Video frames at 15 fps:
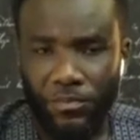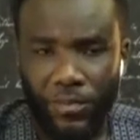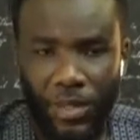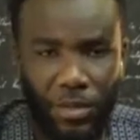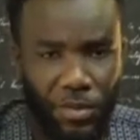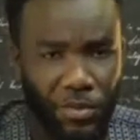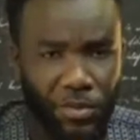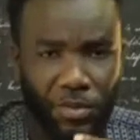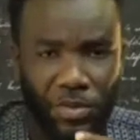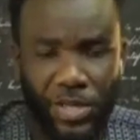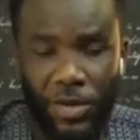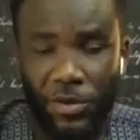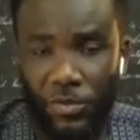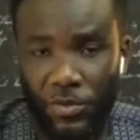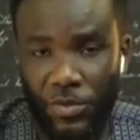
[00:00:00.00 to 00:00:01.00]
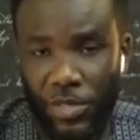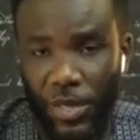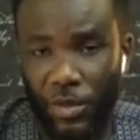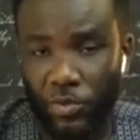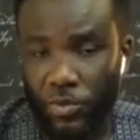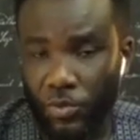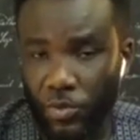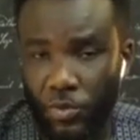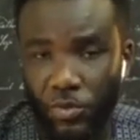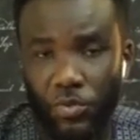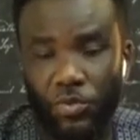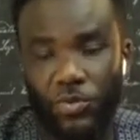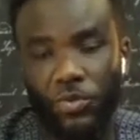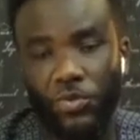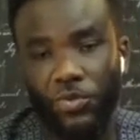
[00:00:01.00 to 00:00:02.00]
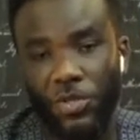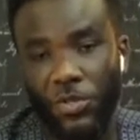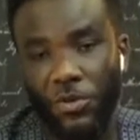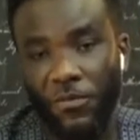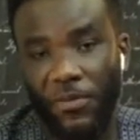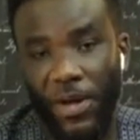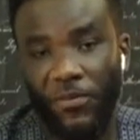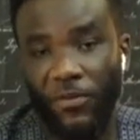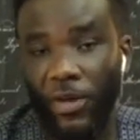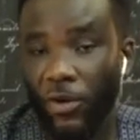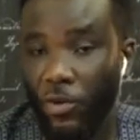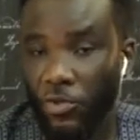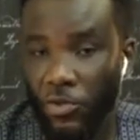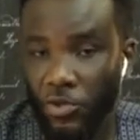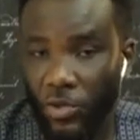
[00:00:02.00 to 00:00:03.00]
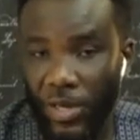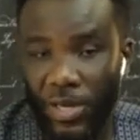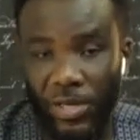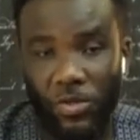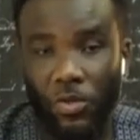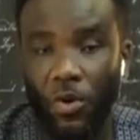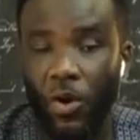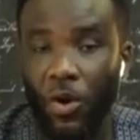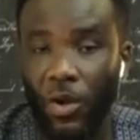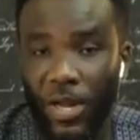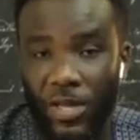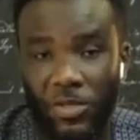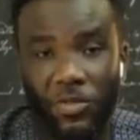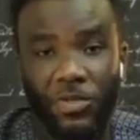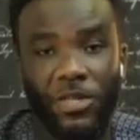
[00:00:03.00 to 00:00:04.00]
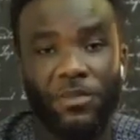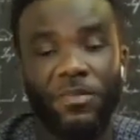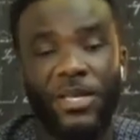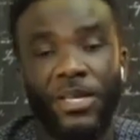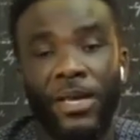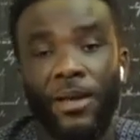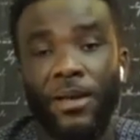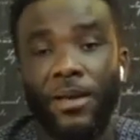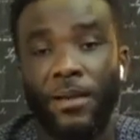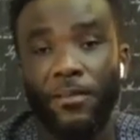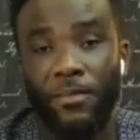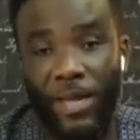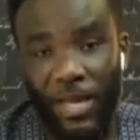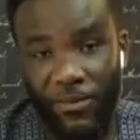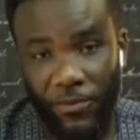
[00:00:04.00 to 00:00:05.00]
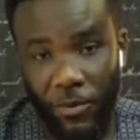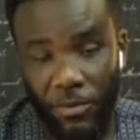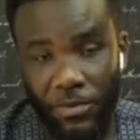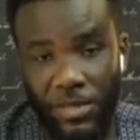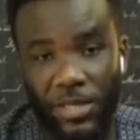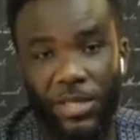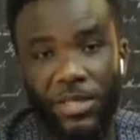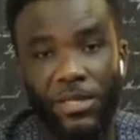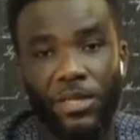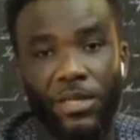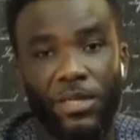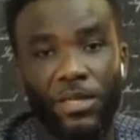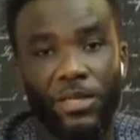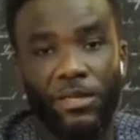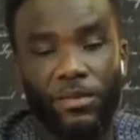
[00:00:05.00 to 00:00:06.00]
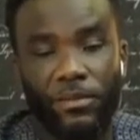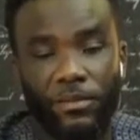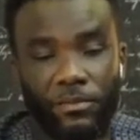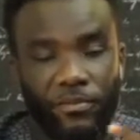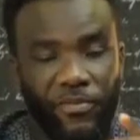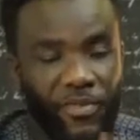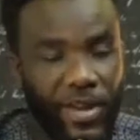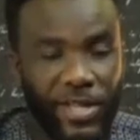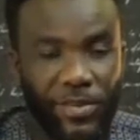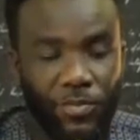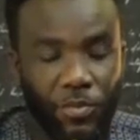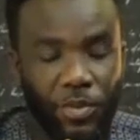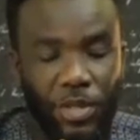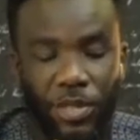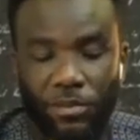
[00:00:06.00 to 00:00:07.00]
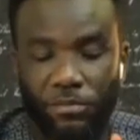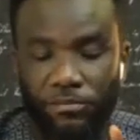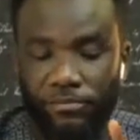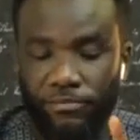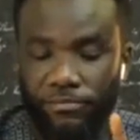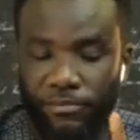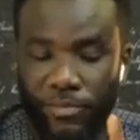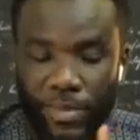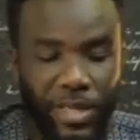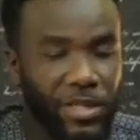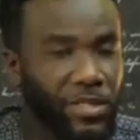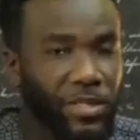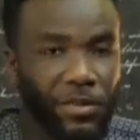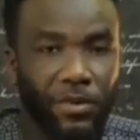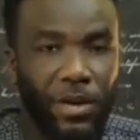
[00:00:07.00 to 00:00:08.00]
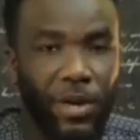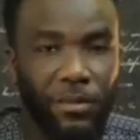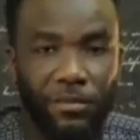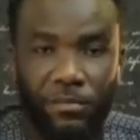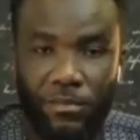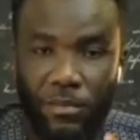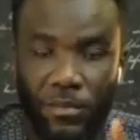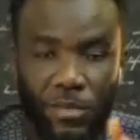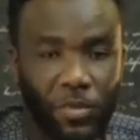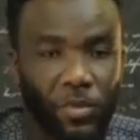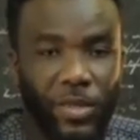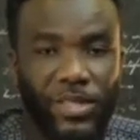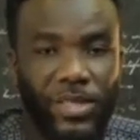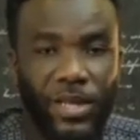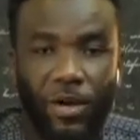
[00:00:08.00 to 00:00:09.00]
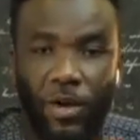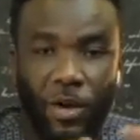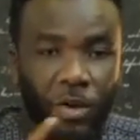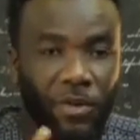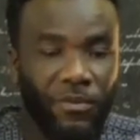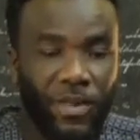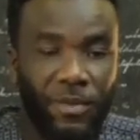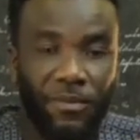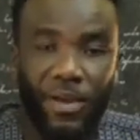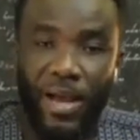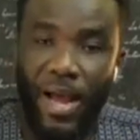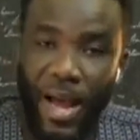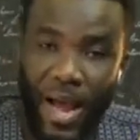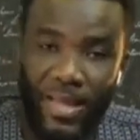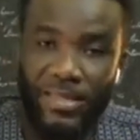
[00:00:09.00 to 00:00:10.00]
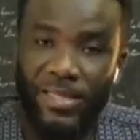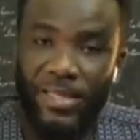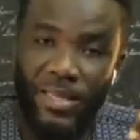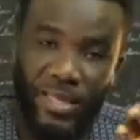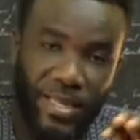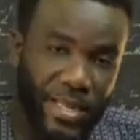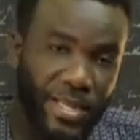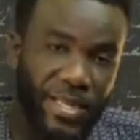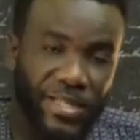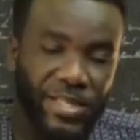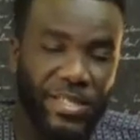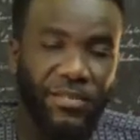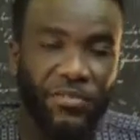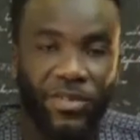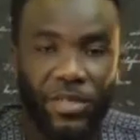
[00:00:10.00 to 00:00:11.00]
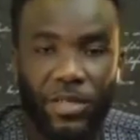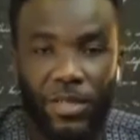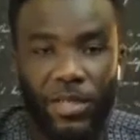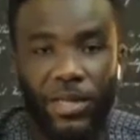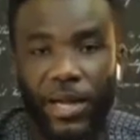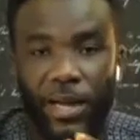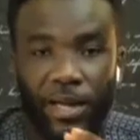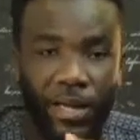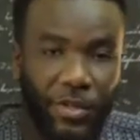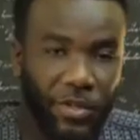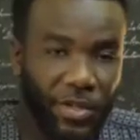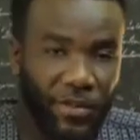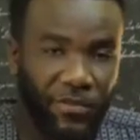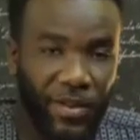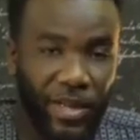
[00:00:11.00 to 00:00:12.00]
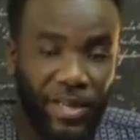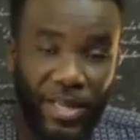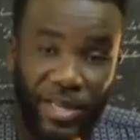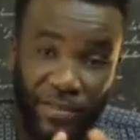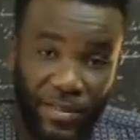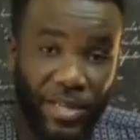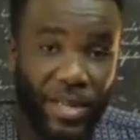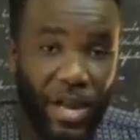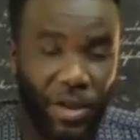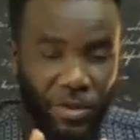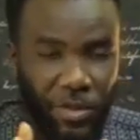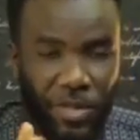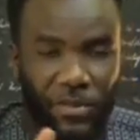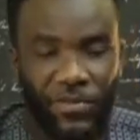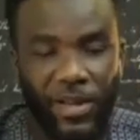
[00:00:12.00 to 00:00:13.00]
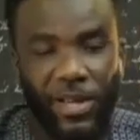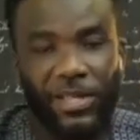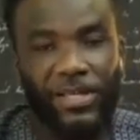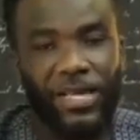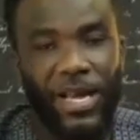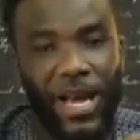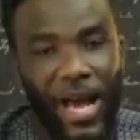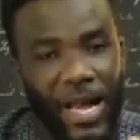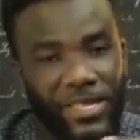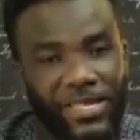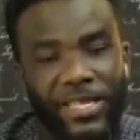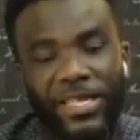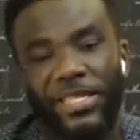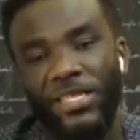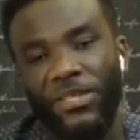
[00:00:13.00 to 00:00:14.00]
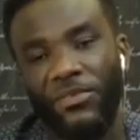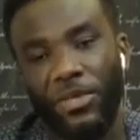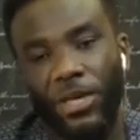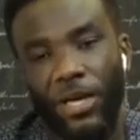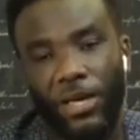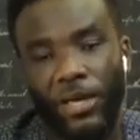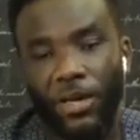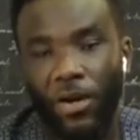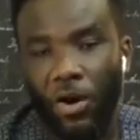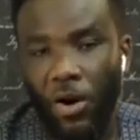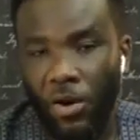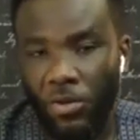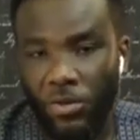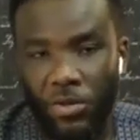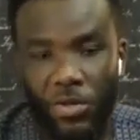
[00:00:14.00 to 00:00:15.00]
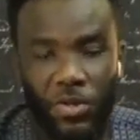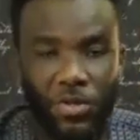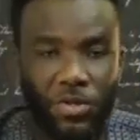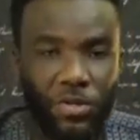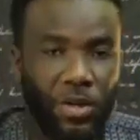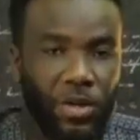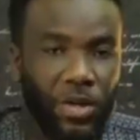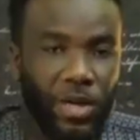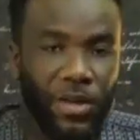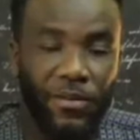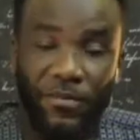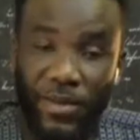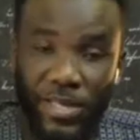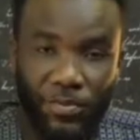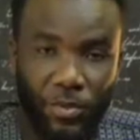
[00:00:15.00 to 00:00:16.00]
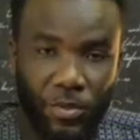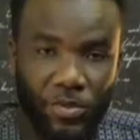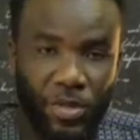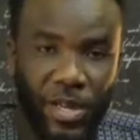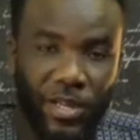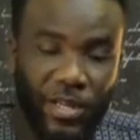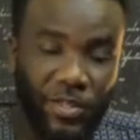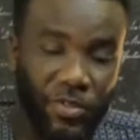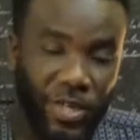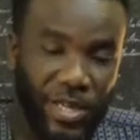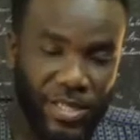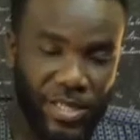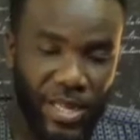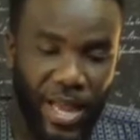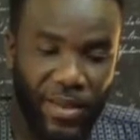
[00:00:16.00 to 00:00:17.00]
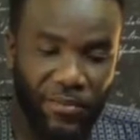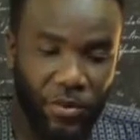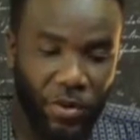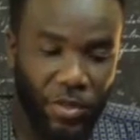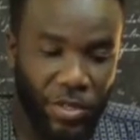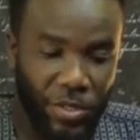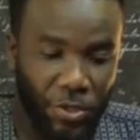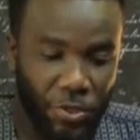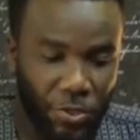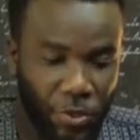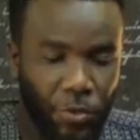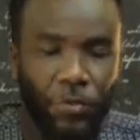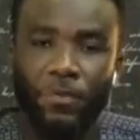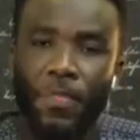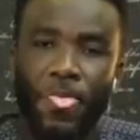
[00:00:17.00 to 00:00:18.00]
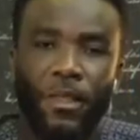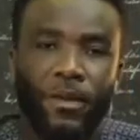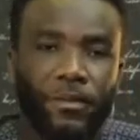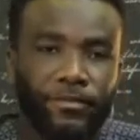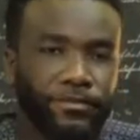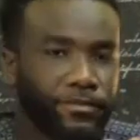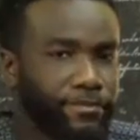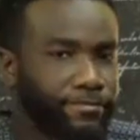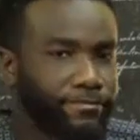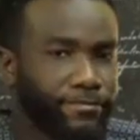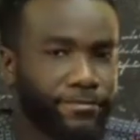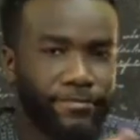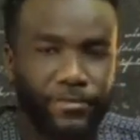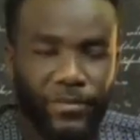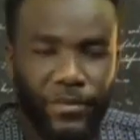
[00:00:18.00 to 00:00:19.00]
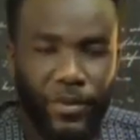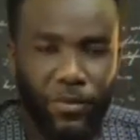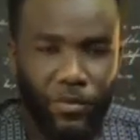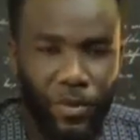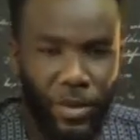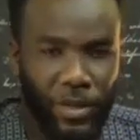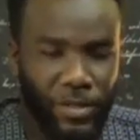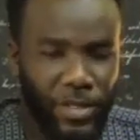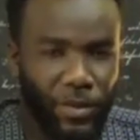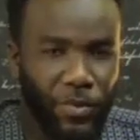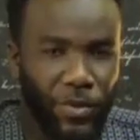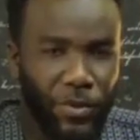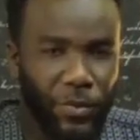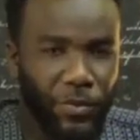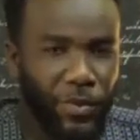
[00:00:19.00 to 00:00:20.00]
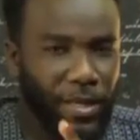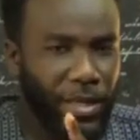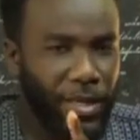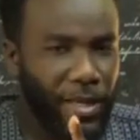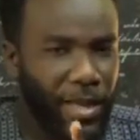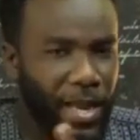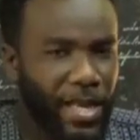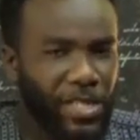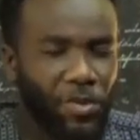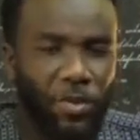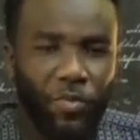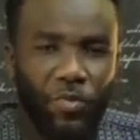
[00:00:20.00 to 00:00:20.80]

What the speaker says: through 02022222054, and also join us on all our social media platforms: Facebook, Instagram, Twitter, all of them at e.TV Ghana. You can find it, and even now you can find us at e.TV Ghana on Facebook, so that you can join us live on this show. What else can we do? Last week we